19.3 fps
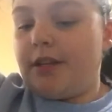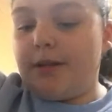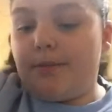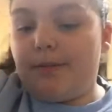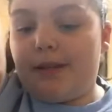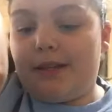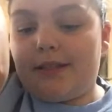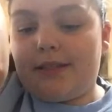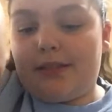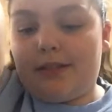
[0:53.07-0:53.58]
your
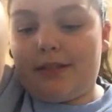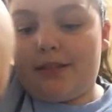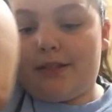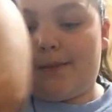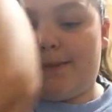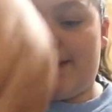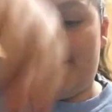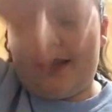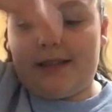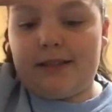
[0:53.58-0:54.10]
pencils
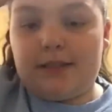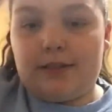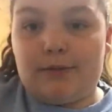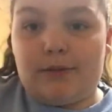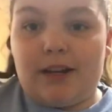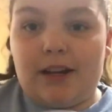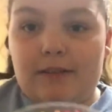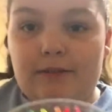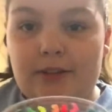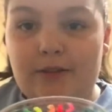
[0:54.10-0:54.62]
or pens or
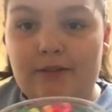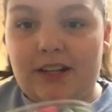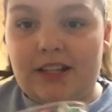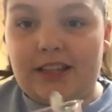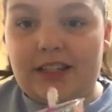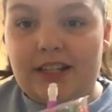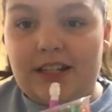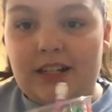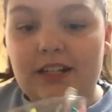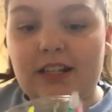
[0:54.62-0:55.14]
whatever you want
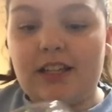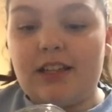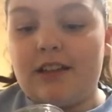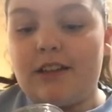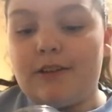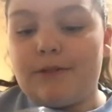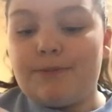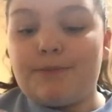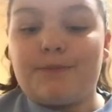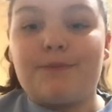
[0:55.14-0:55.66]
in there.
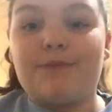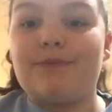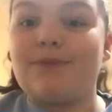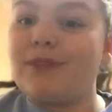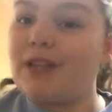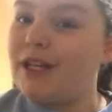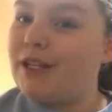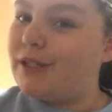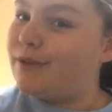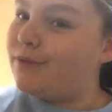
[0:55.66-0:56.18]

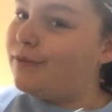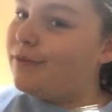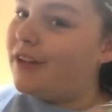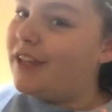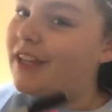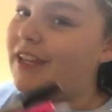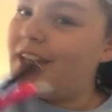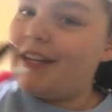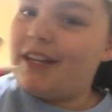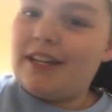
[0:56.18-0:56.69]
And it's
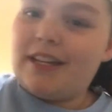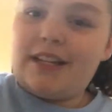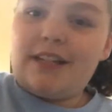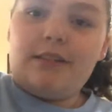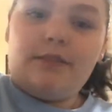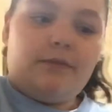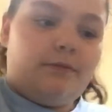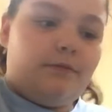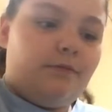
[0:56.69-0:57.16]
really good.